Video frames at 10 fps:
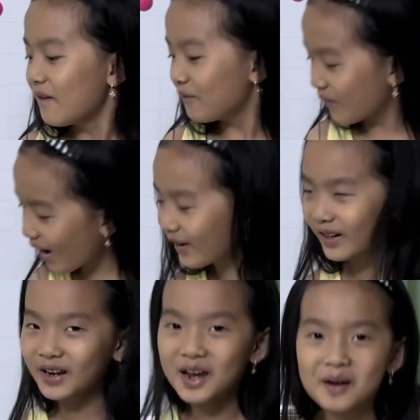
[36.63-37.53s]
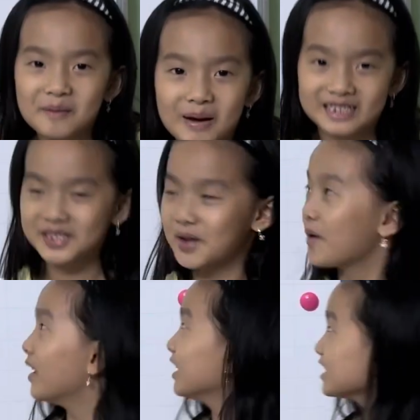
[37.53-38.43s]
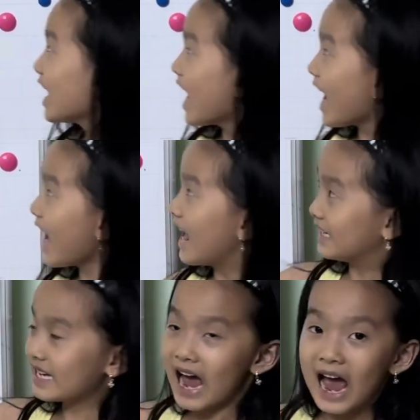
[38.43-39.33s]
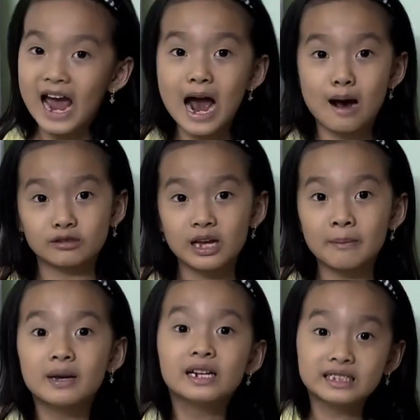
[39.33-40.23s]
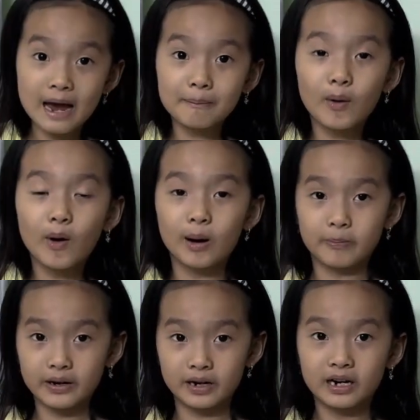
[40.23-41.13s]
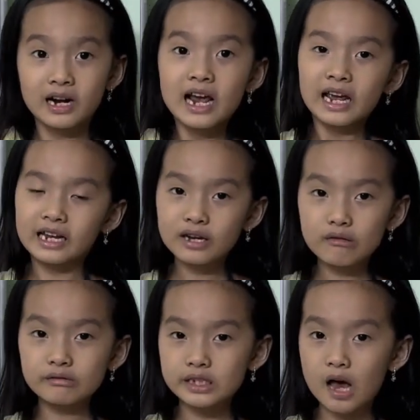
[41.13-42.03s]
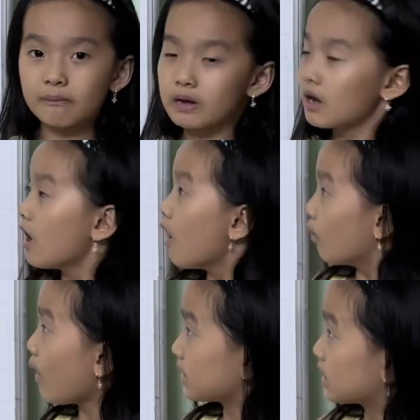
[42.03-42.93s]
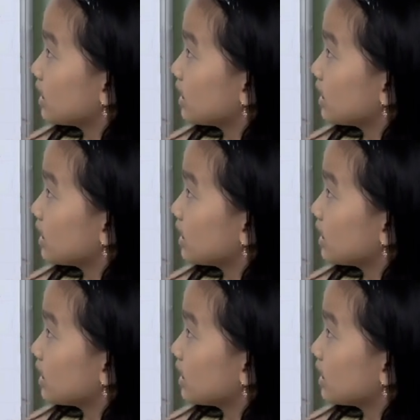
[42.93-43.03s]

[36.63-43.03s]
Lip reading: Very good, my students. And I have some example up here. Can you tell me what